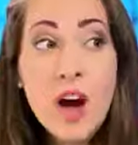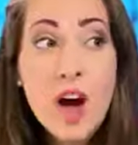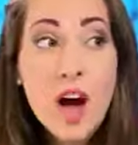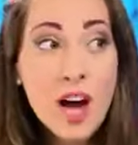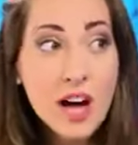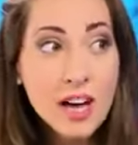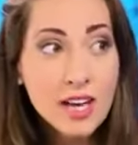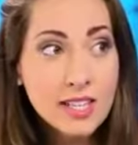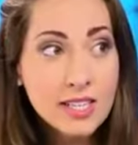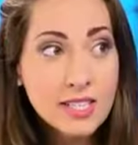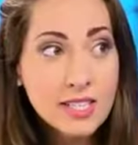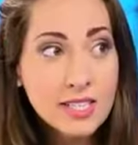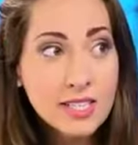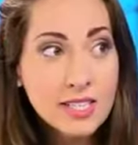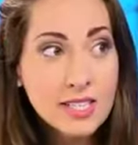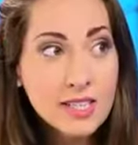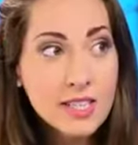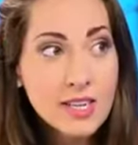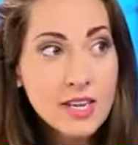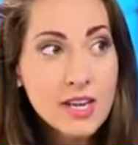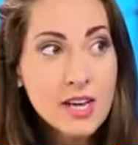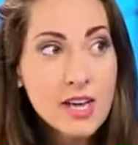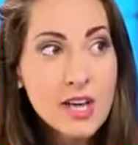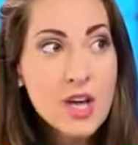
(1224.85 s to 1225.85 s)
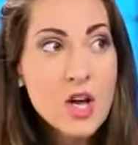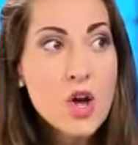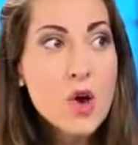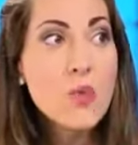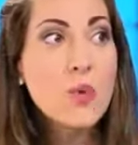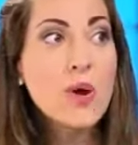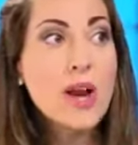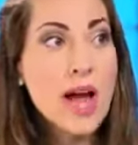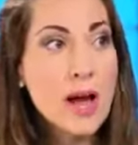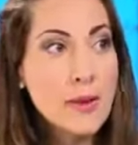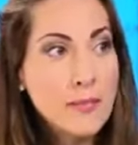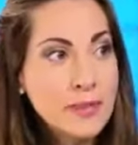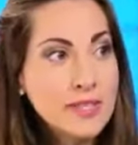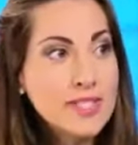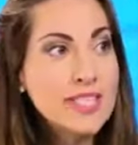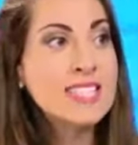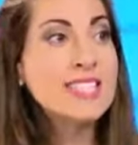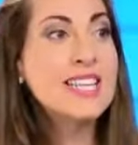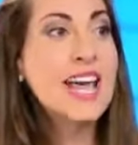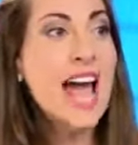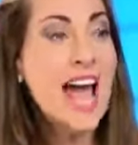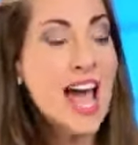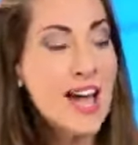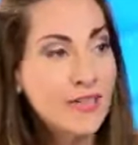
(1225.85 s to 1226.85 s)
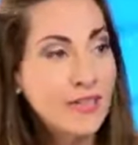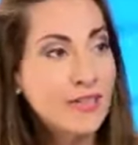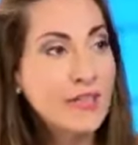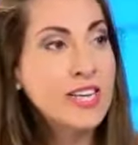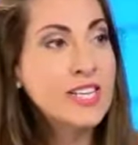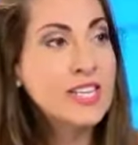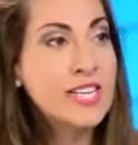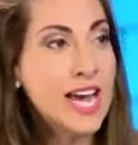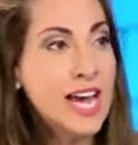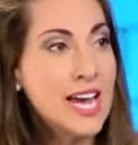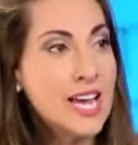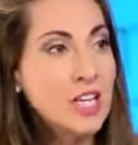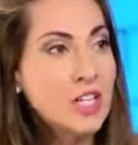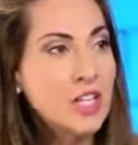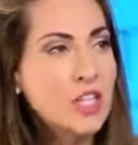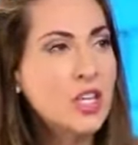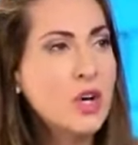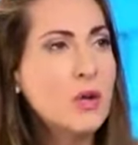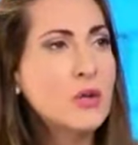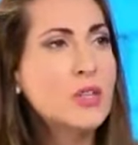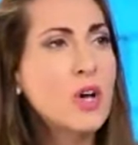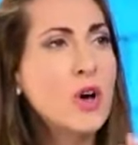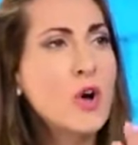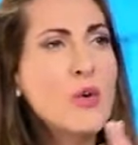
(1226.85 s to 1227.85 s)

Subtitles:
not, what happens is every day she goes,